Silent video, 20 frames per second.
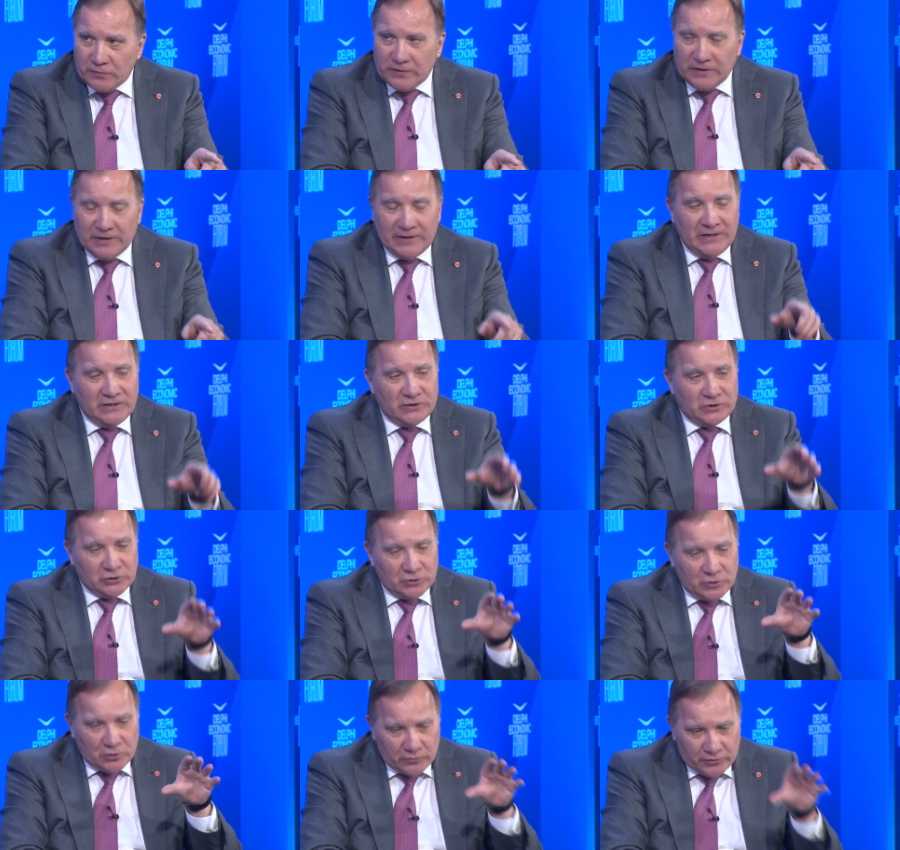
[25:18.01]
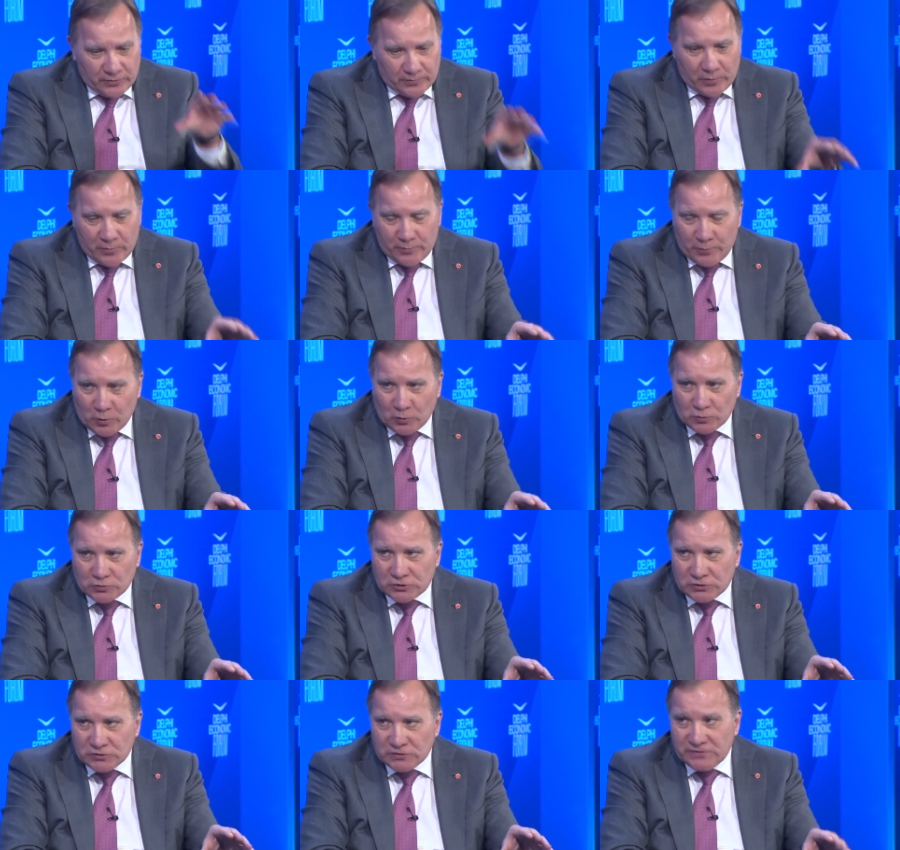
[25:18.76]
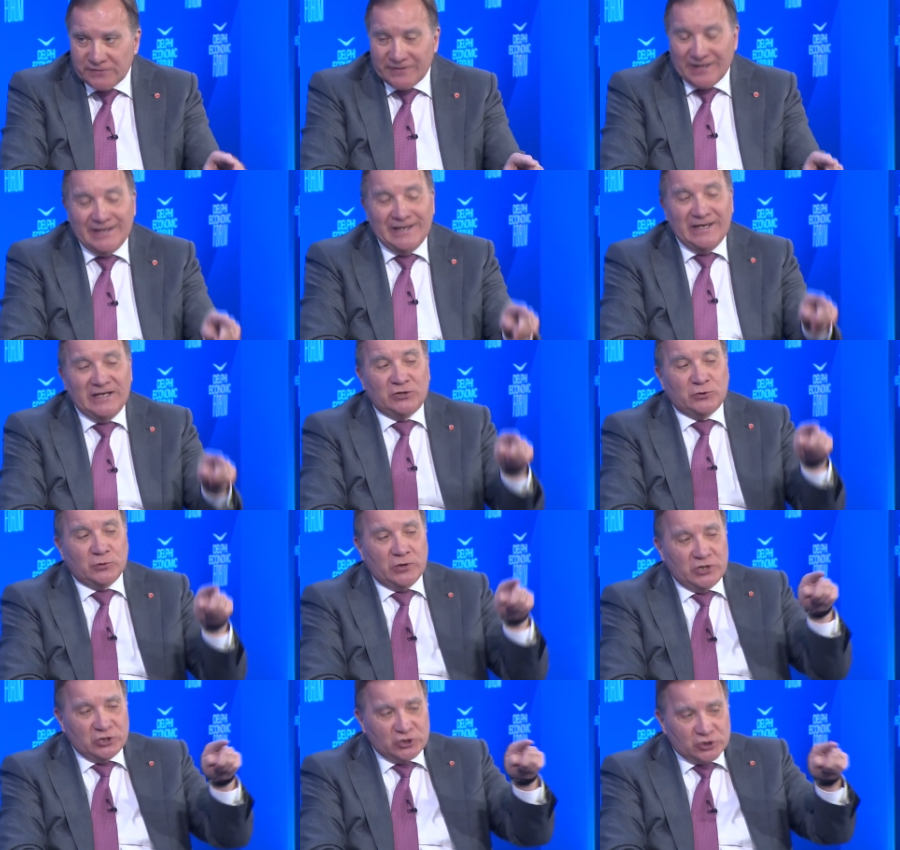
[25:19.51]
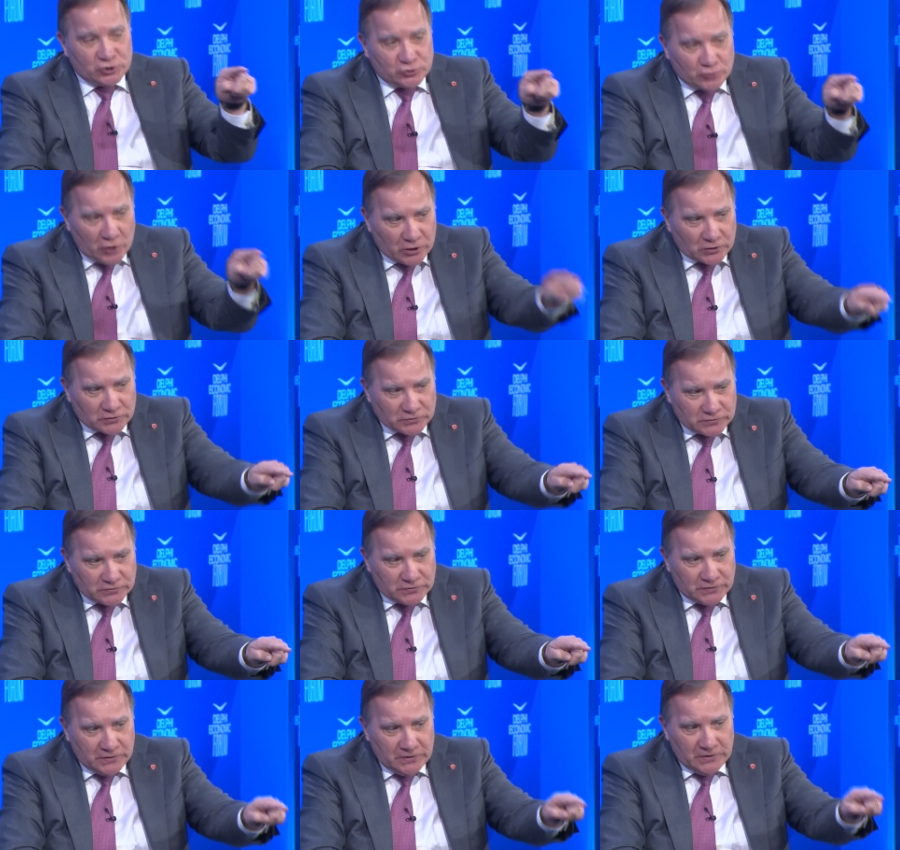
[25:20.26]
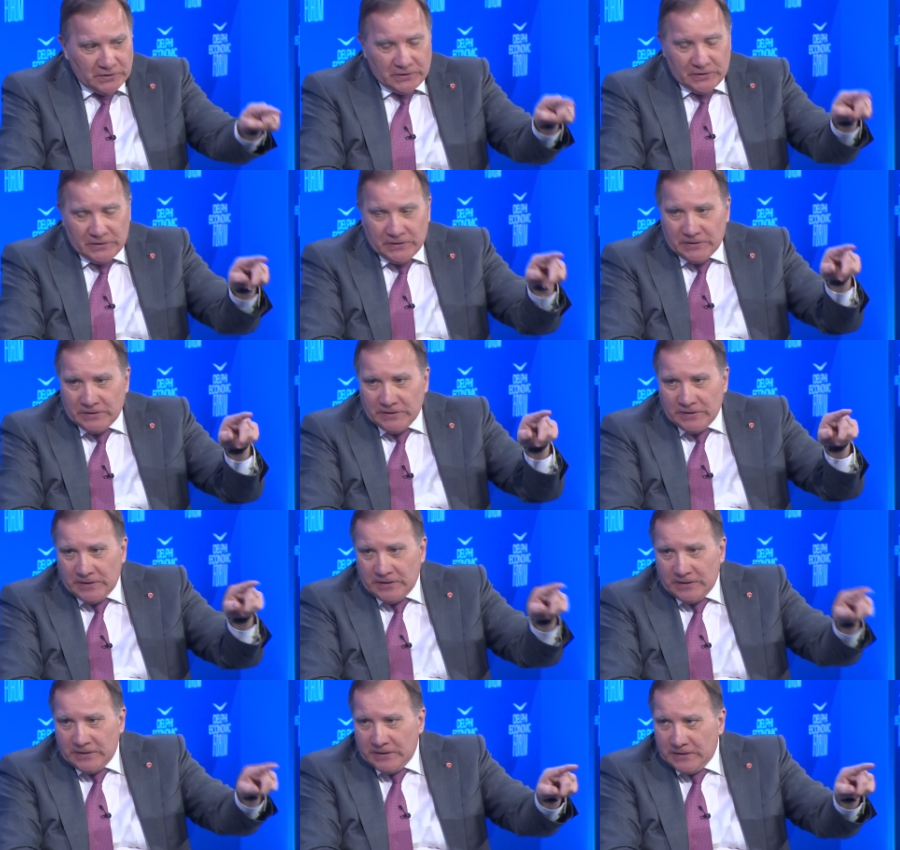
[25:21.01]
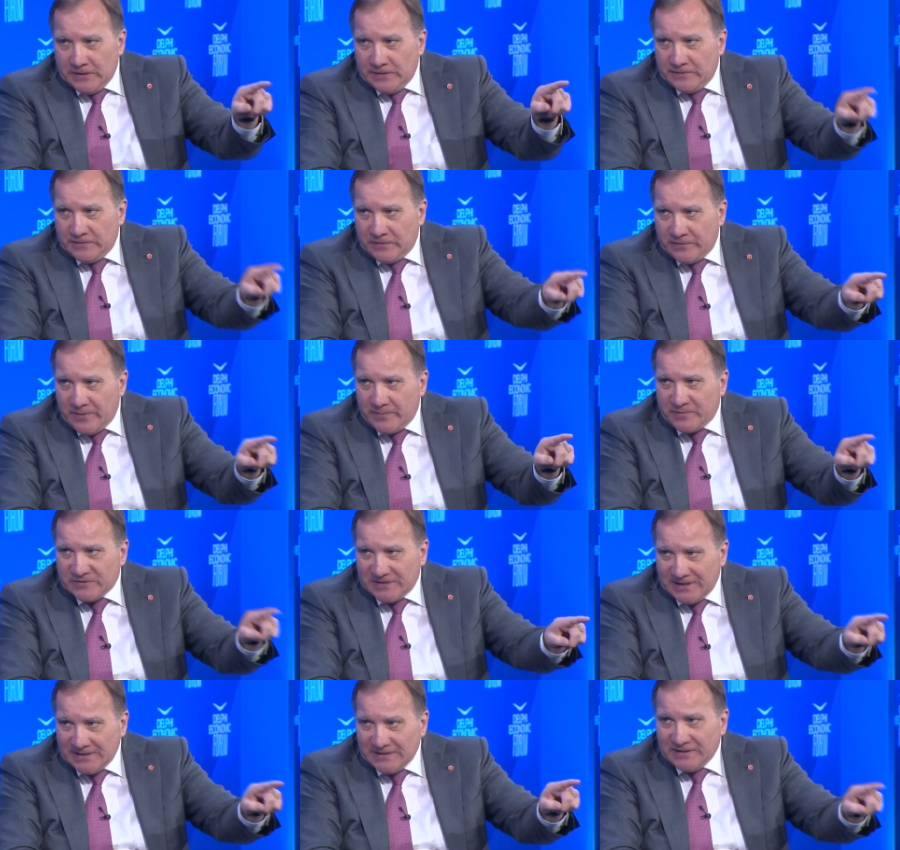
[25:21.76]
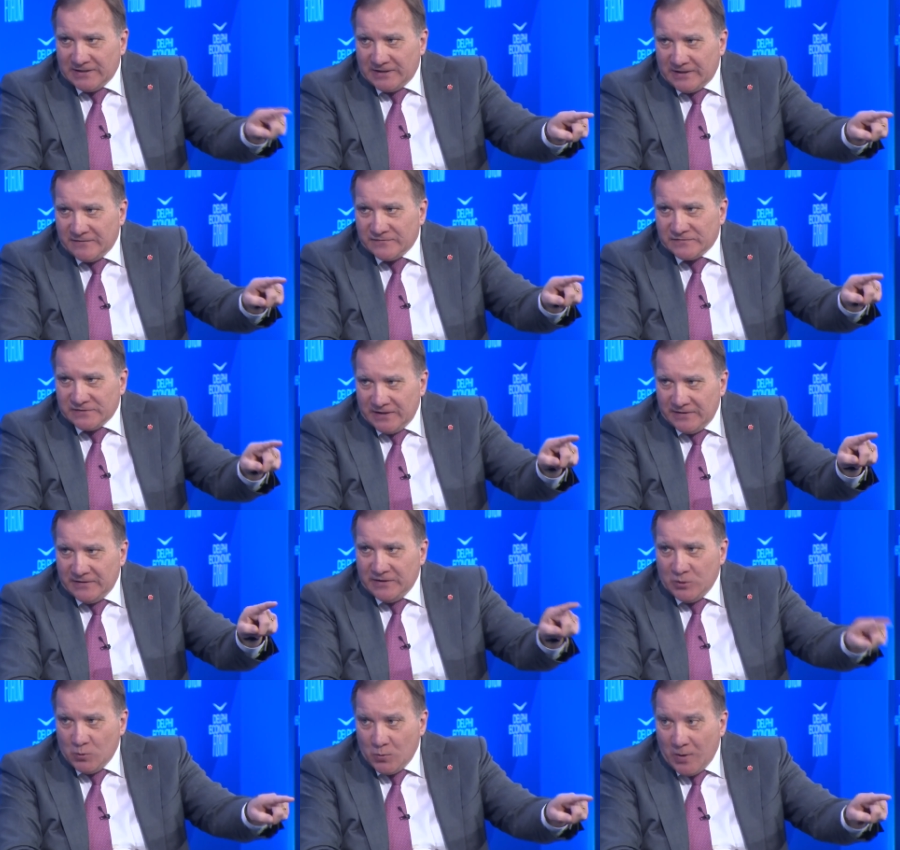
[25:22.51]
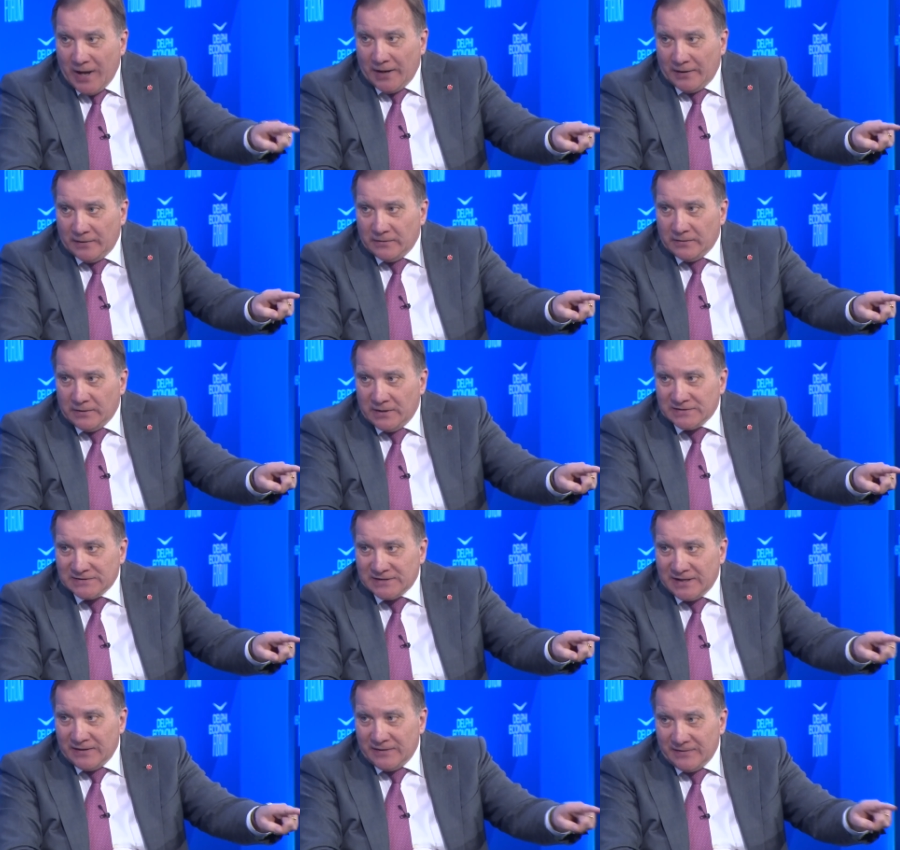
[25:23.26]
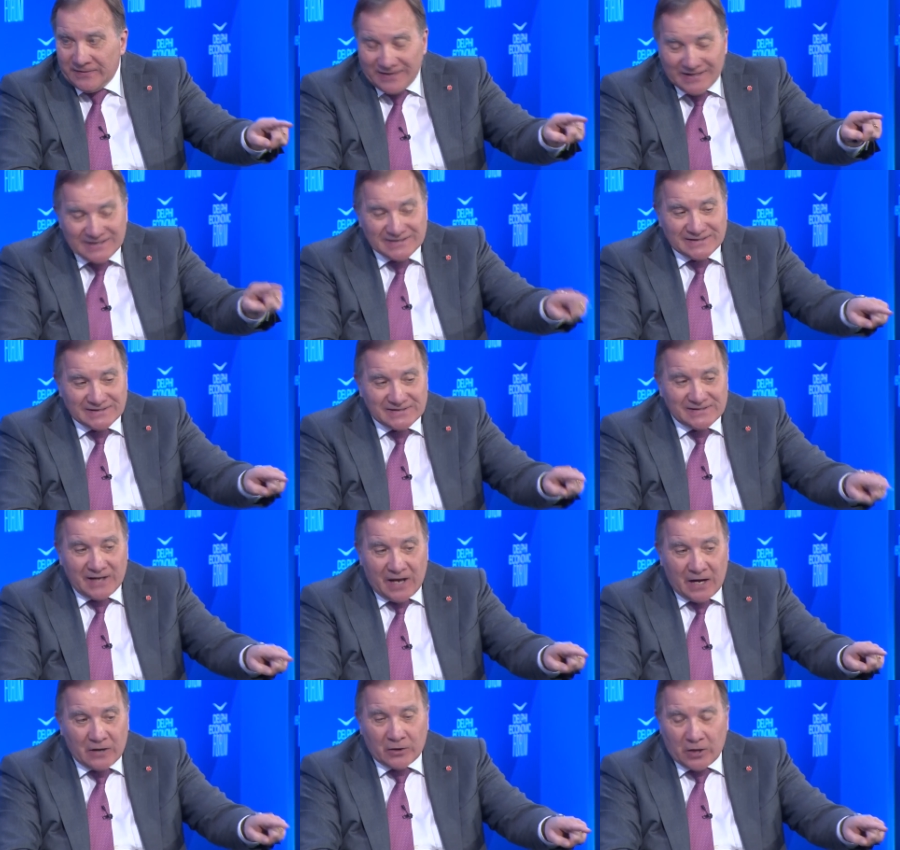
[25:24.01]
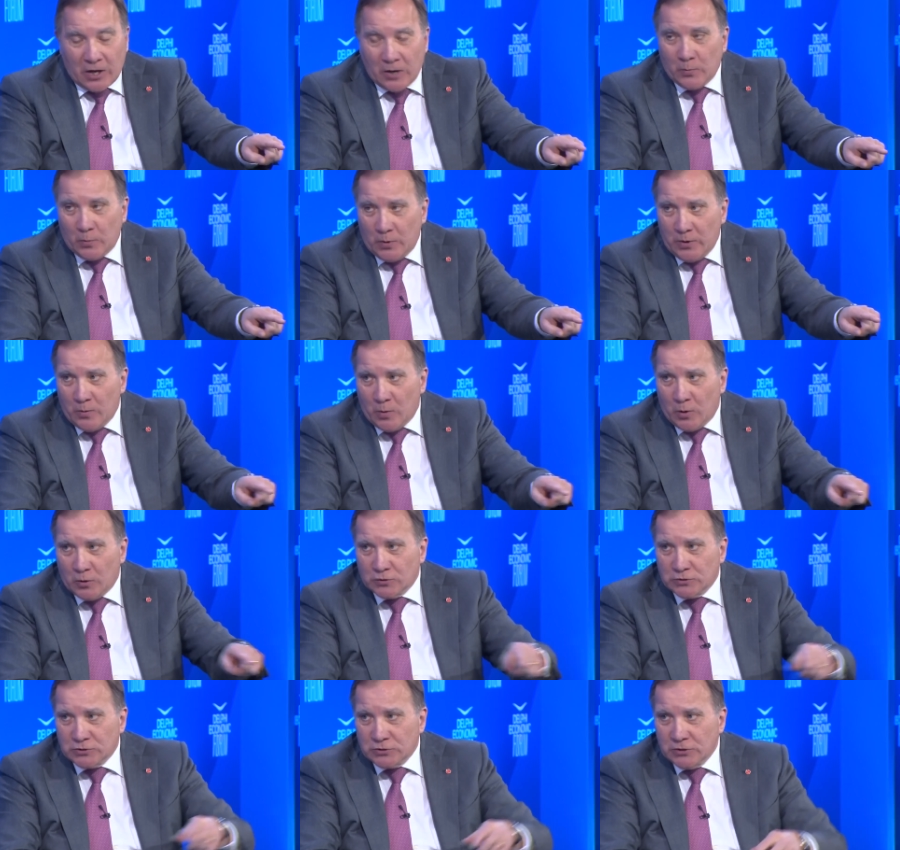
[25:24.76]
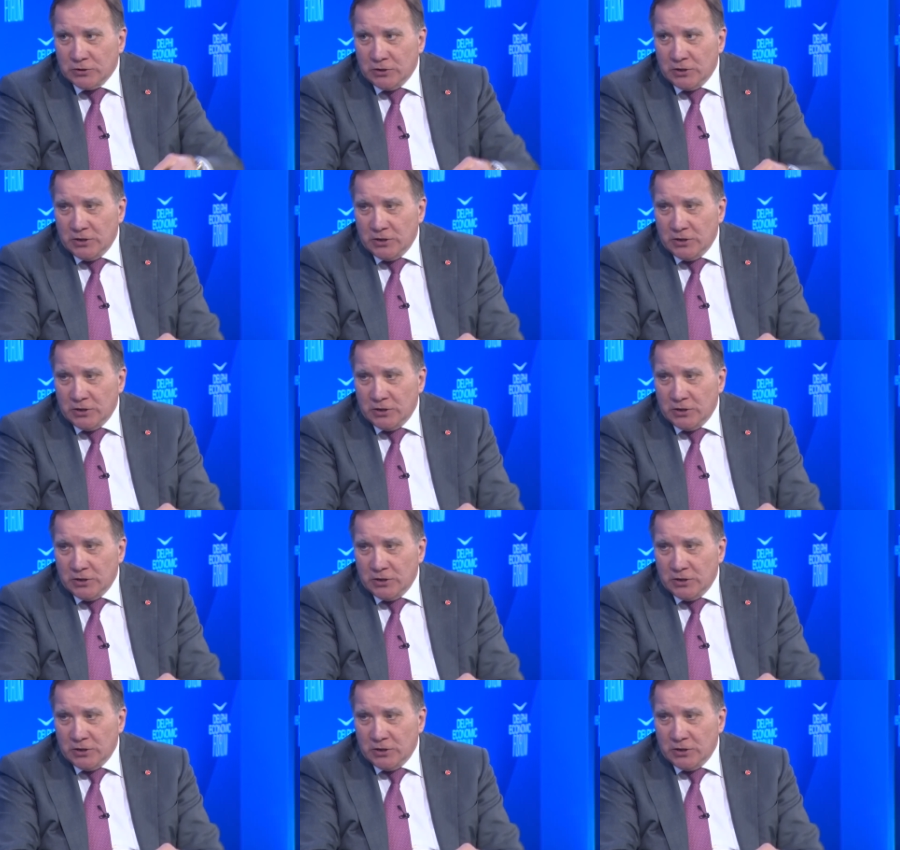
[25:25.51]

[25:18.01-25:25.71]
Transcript: They need to know the proposals. They need to instruct the representatives in the UN and say, this is the outcome we want.